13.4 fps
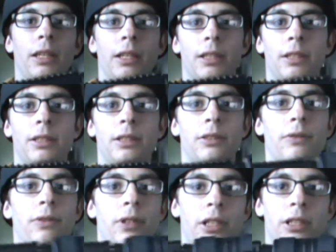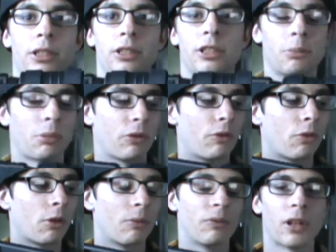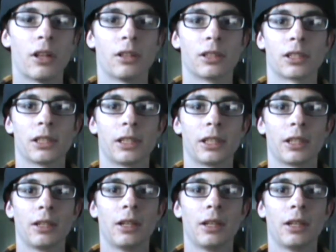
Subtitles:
is for it to just perform flawlessly.